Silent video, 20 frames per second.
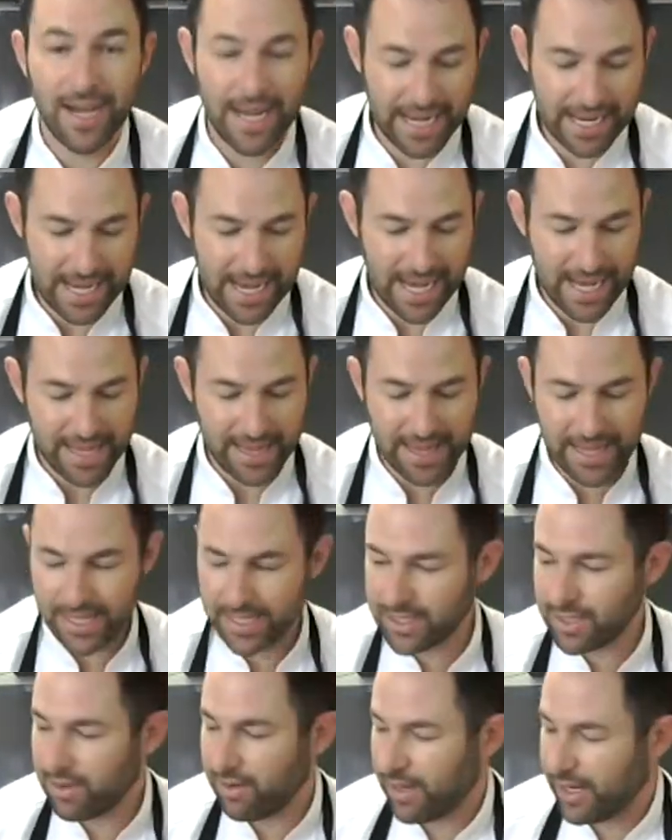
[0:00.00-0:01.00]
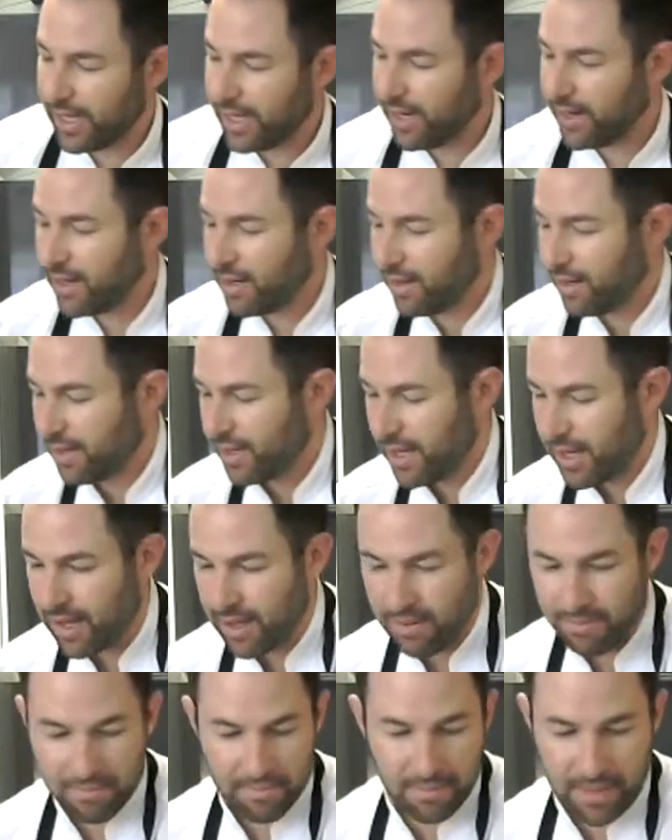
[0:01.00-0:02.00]
I got this going here,
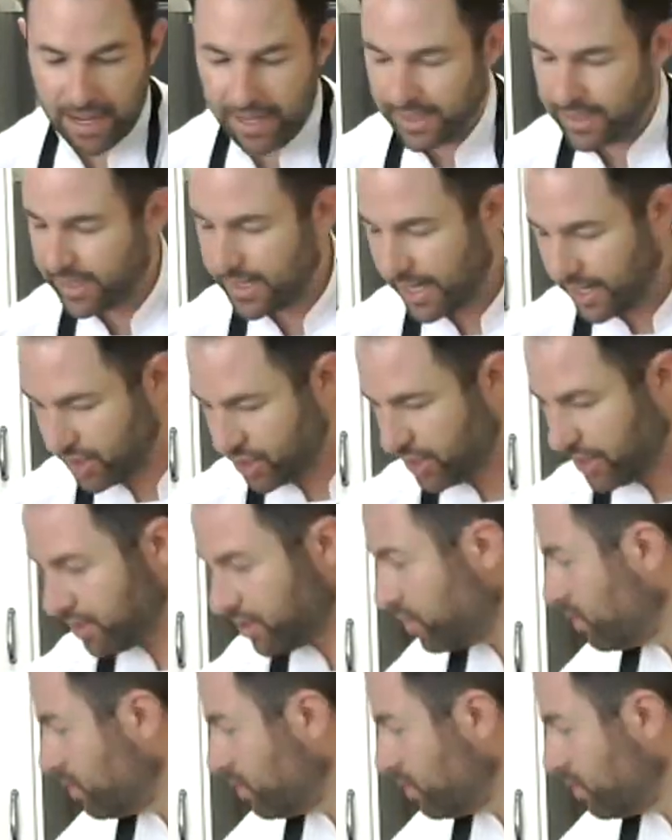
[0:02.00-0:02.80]
my station as